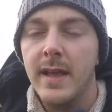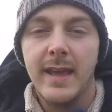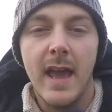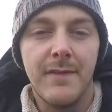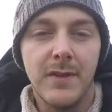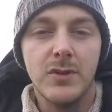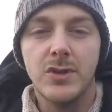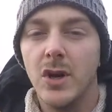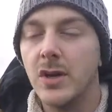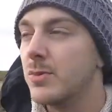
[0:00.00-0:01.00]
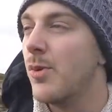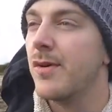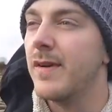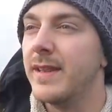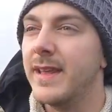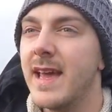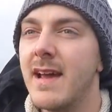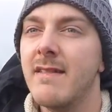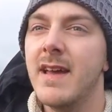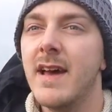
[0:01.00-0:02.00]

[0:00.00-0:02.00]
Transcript: get a few shots, walk around the area.